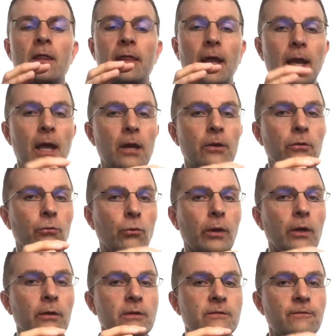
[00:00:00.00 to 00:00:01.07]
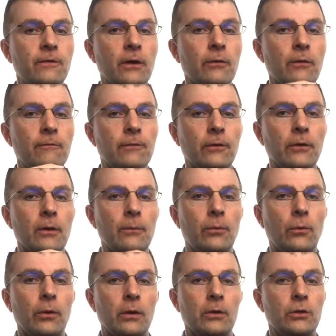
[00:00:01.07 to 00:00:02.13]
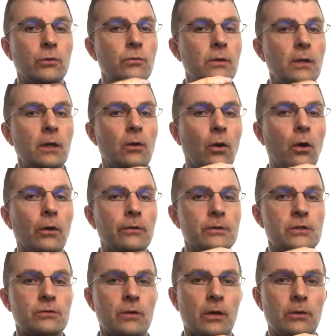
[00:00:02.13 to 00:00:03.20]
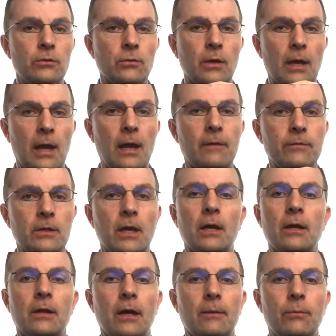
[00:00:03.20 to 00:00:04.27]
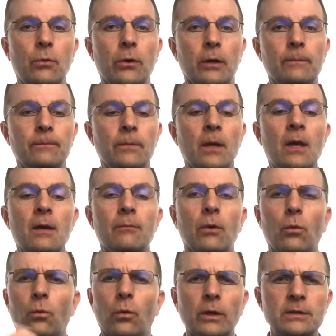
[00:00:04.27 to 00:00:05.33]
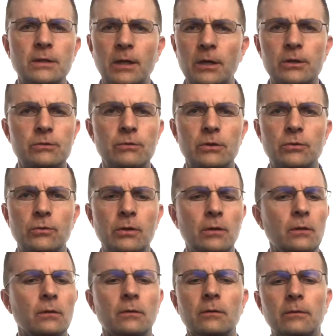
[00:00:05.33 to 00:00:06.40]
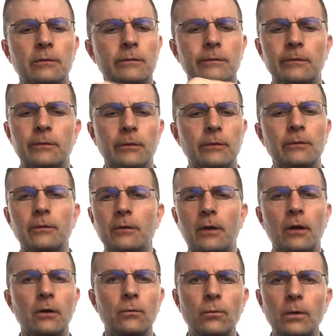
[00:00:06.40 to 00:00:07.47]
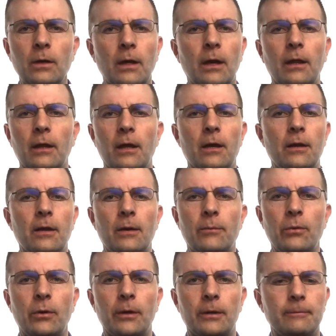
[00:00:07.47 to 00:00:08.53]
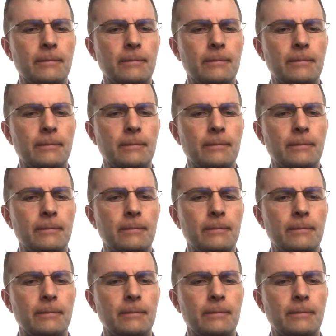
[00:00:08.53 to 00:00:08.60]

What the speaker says: That end of the rail is very, very important. You need all the strength you can have in the end of that board. But what's the industry doing? They're cutting wood out of the end of that board.